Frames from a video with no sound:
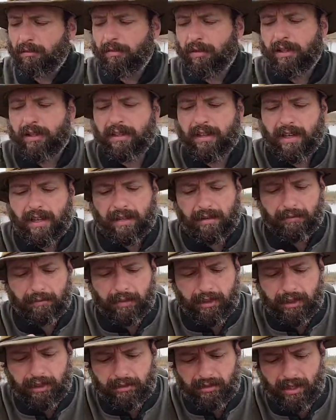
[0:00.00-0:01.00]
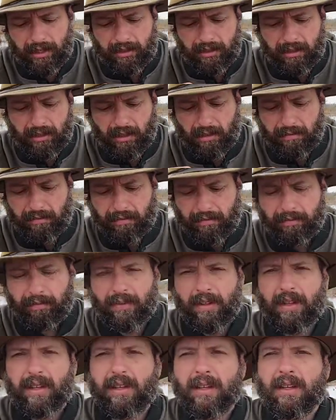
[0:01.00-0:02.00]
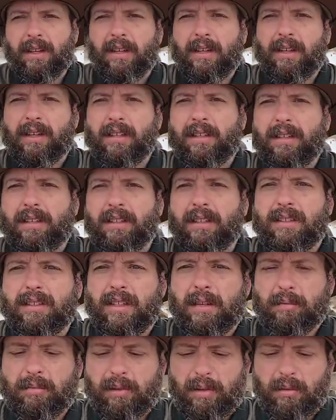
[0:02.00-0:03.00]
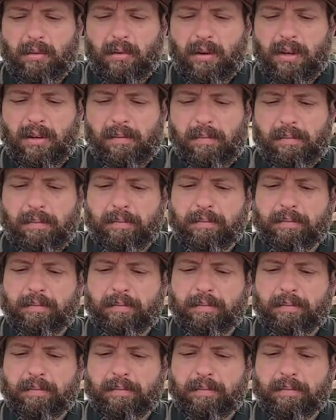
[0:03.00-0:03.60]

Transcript: freeze-dried stuff does that pretty well.